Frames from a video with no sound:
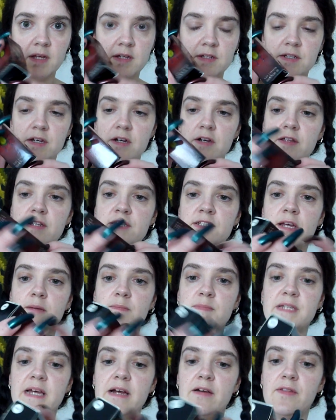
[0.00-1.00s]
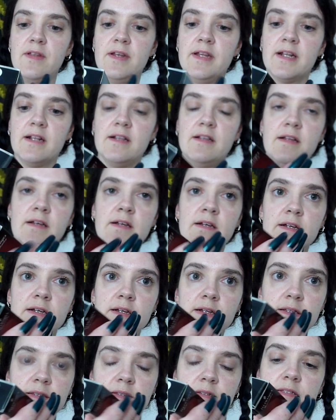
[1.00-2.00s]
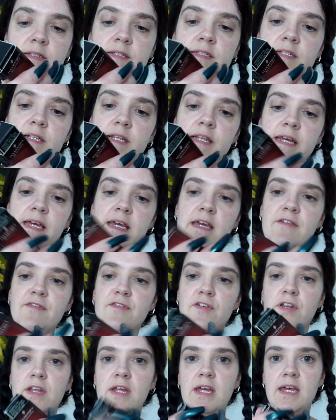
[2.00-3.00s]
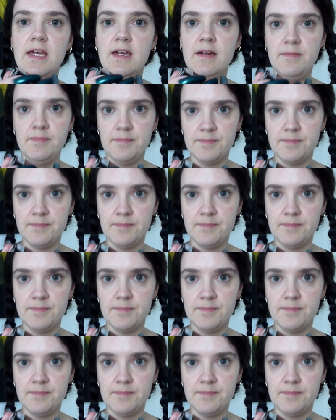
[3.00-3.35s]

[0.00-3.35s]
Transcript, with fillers: So this comes out with a little sleeve on here.